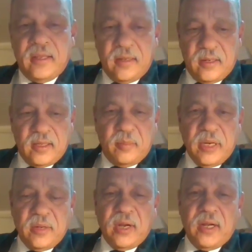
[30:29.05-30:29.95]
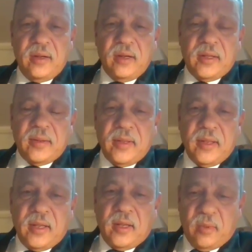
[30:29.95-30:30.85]
In the meanwhile,
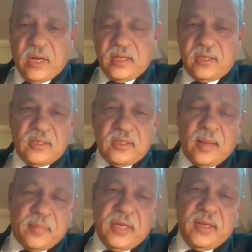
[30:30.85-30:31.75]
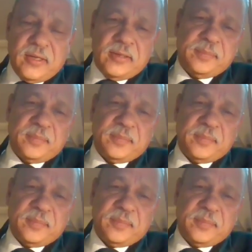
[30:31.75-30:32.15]
while this is happening,